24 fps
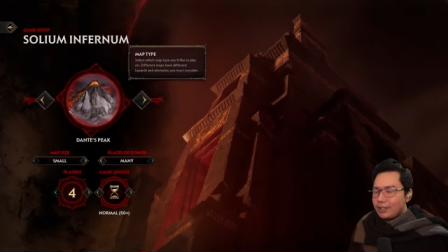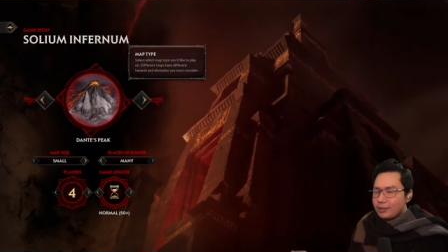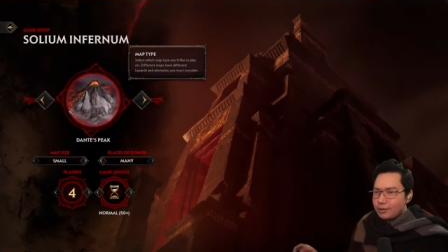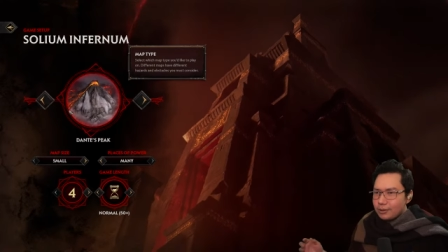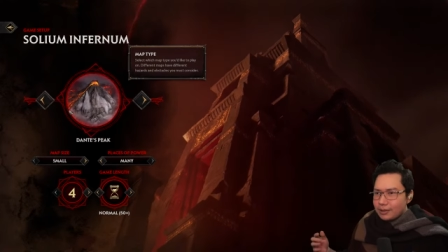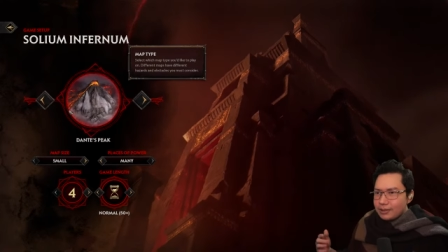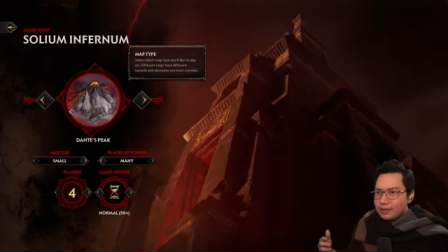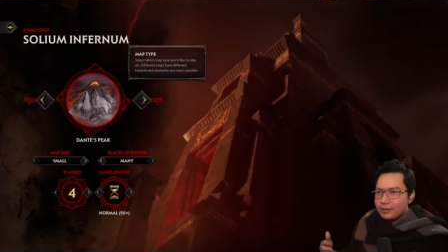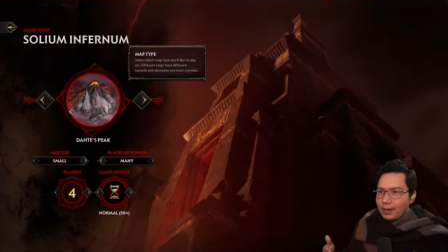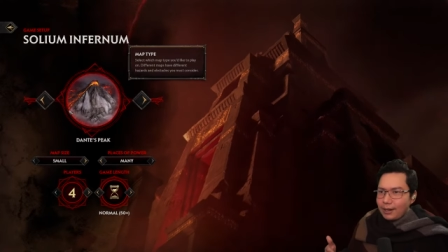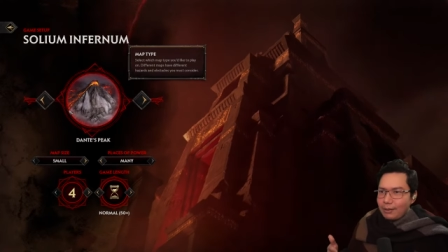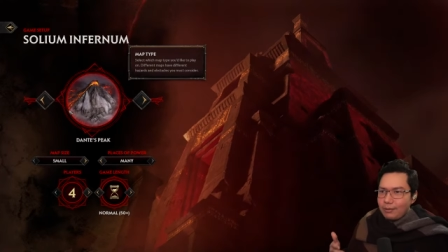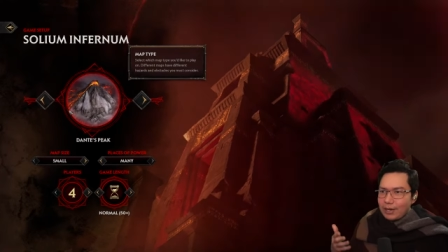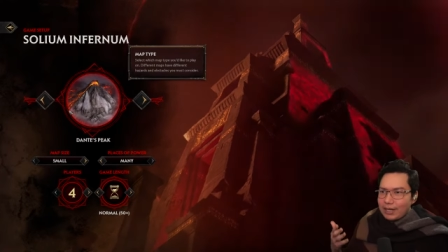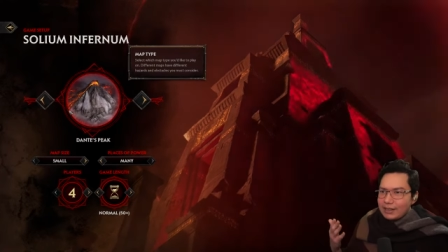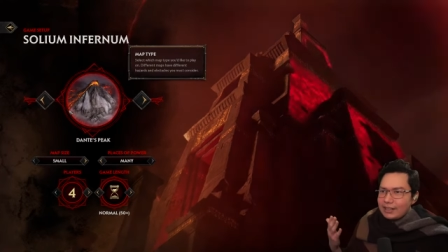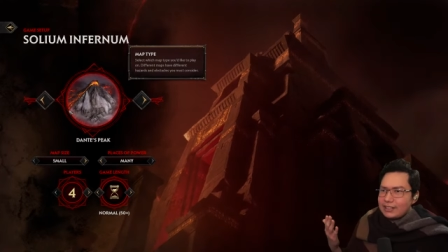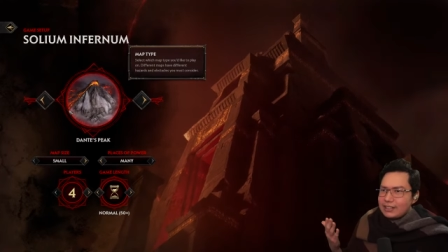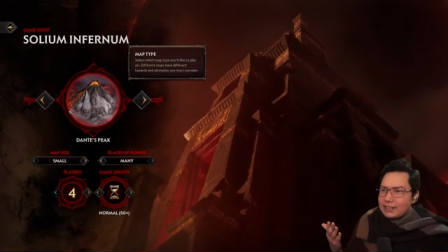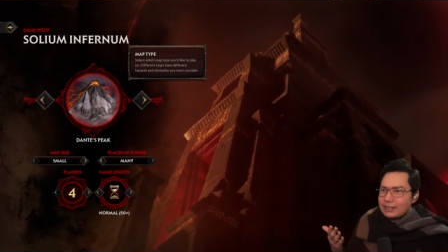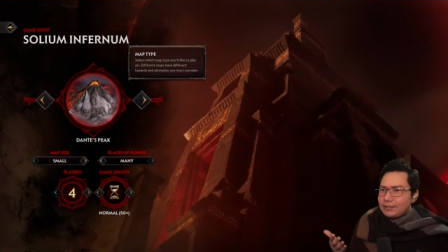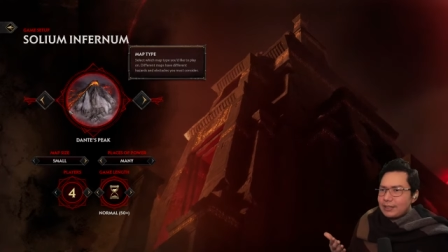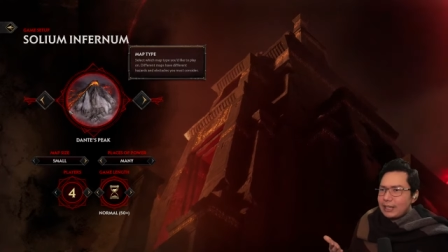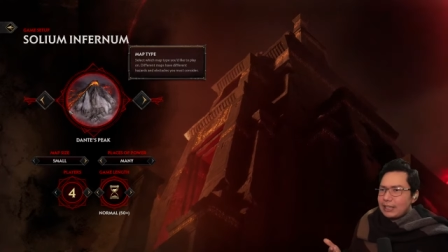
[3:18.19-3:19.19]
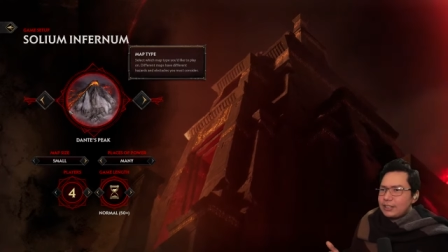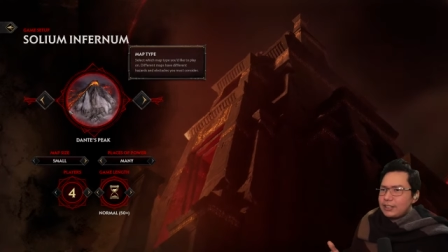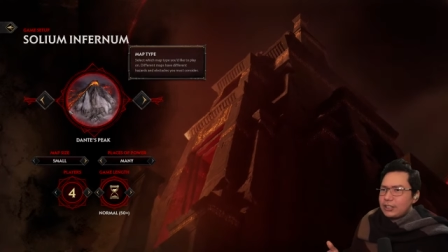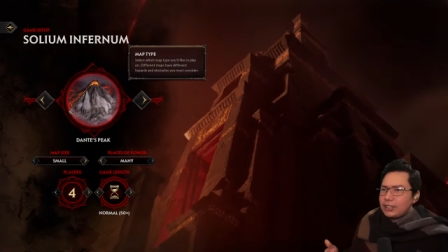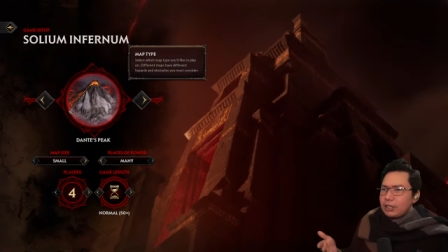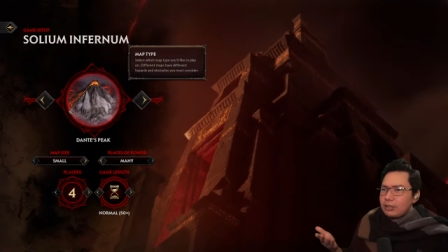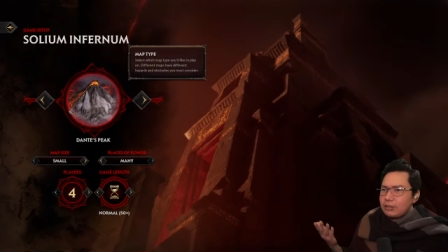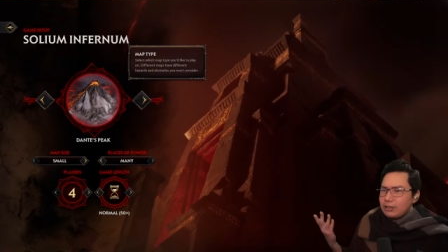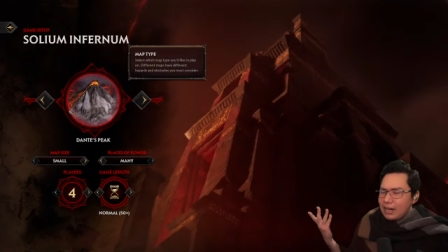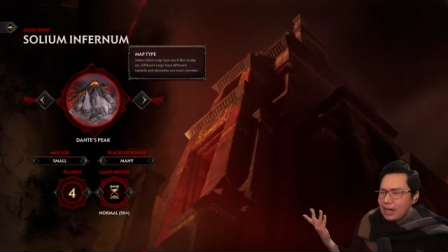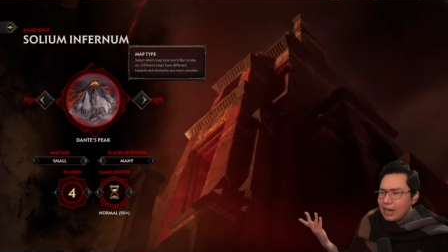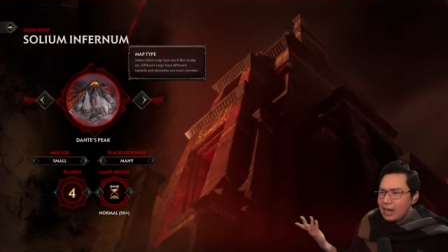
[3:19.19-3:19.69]
Do, do I want the terrain to
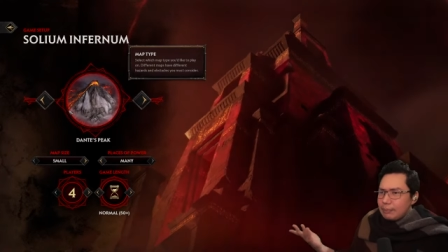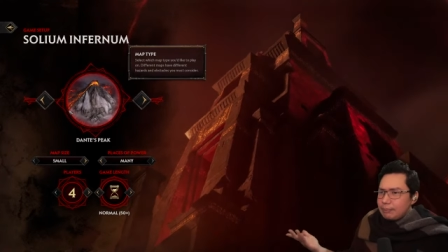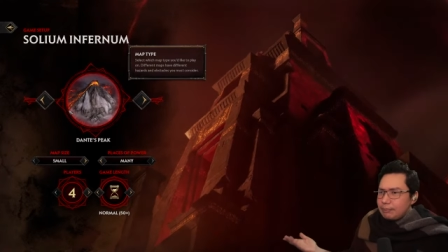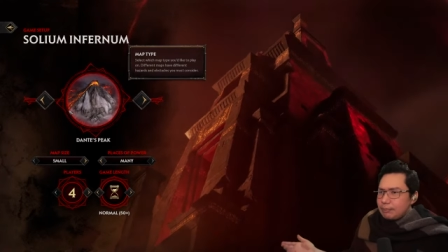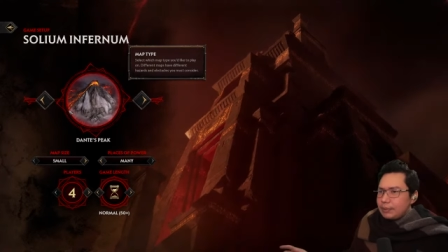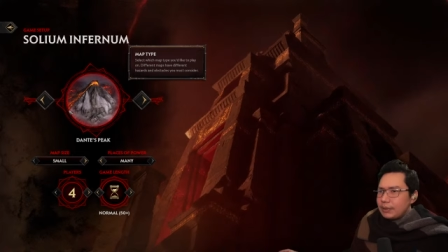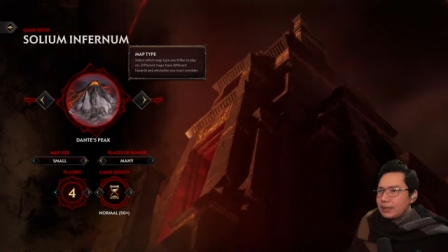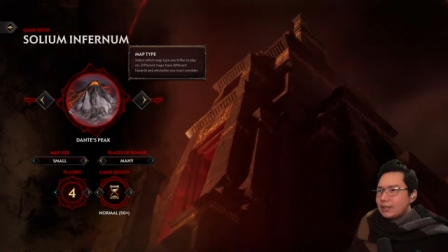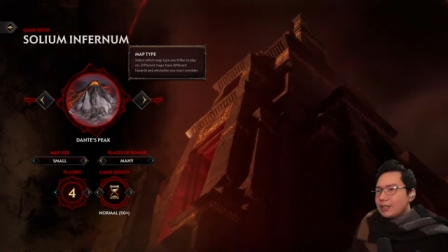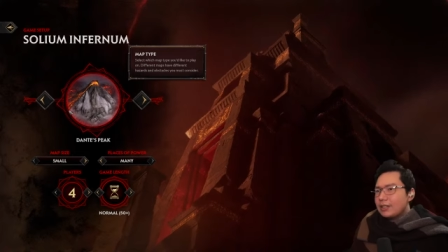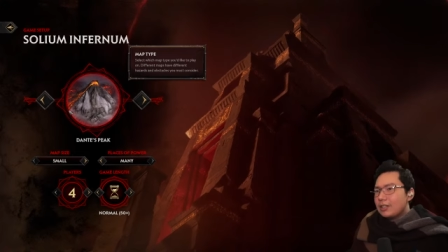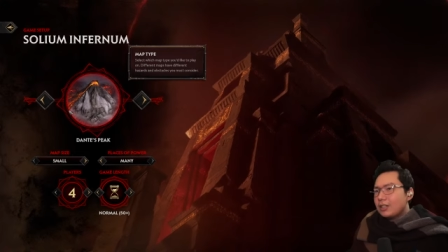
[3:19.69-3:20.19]
go up,